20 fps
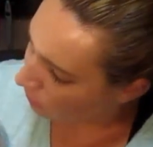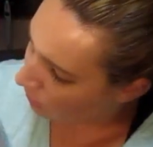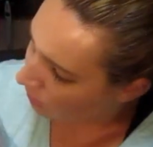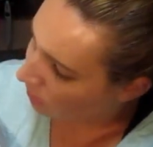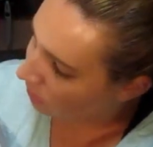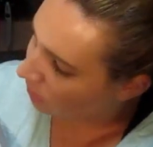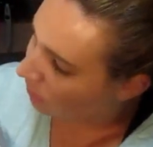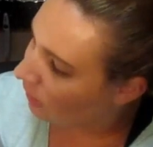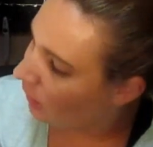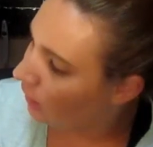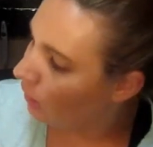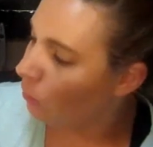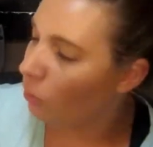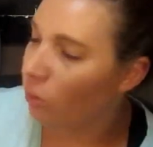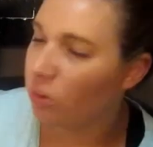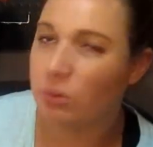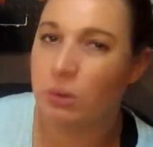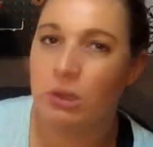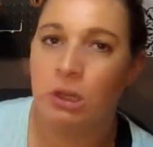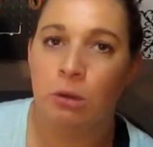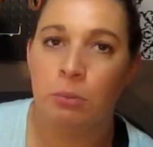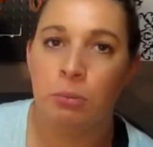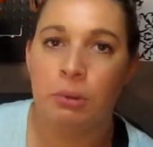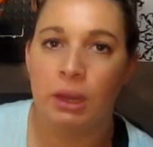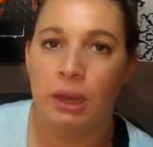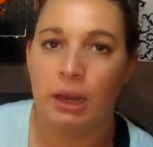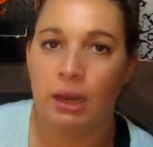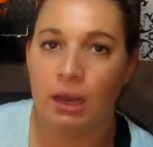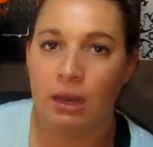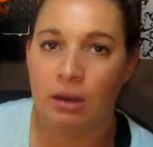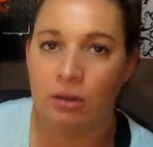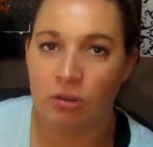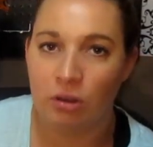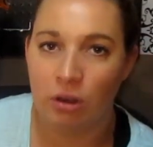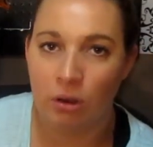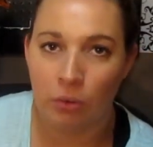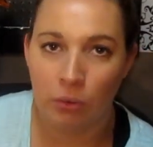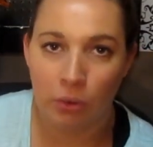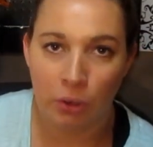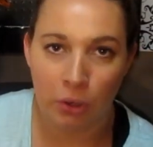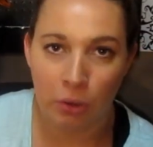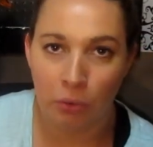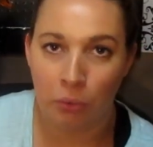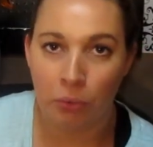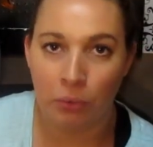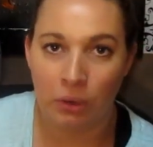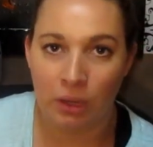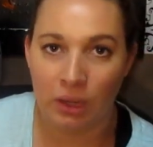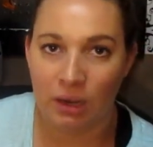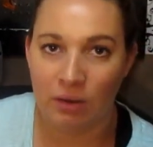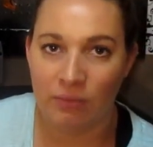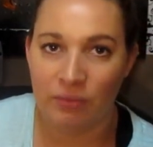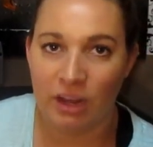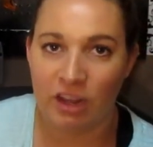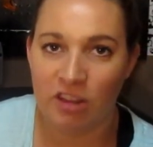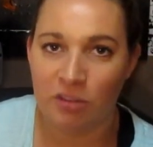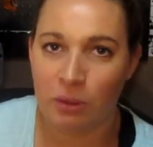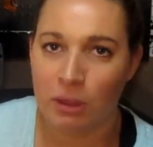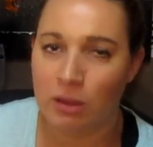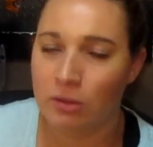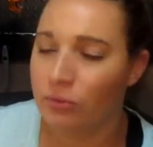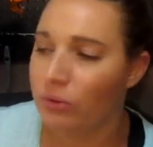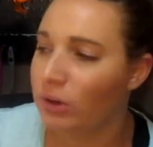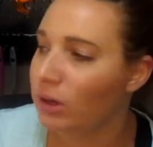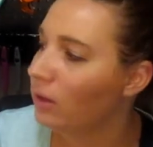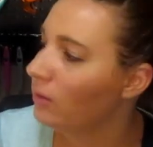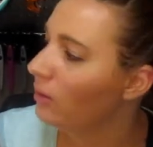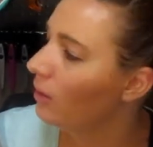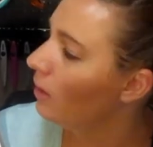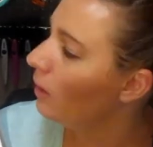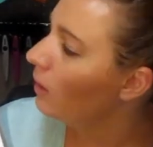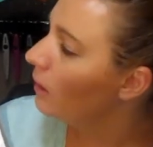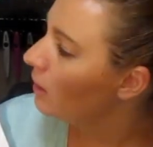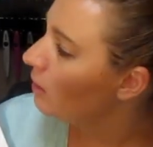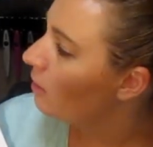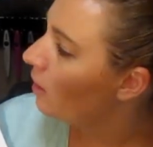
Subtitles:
this is kind of cool when you're planning to know, who to get a Fast Pass for. Because a lot of